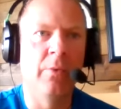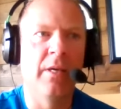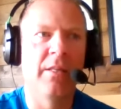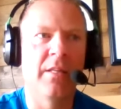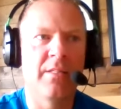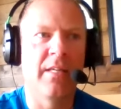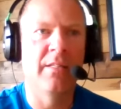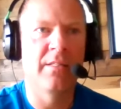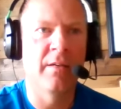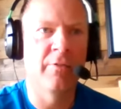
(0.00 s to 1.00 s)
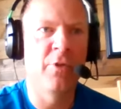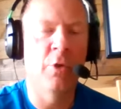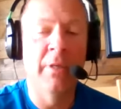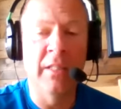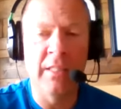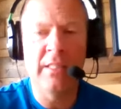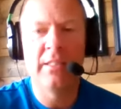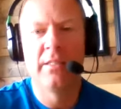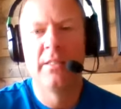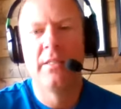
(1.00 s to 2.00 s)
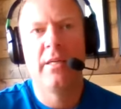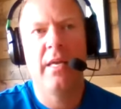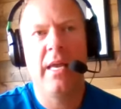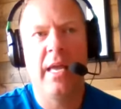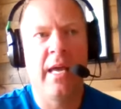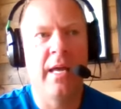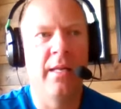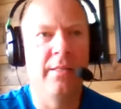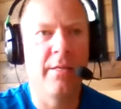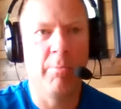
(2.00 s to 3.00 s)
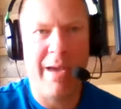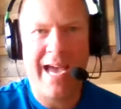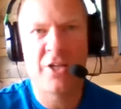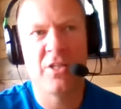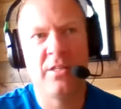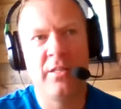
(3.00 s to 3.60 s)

with a sense of humility and compassion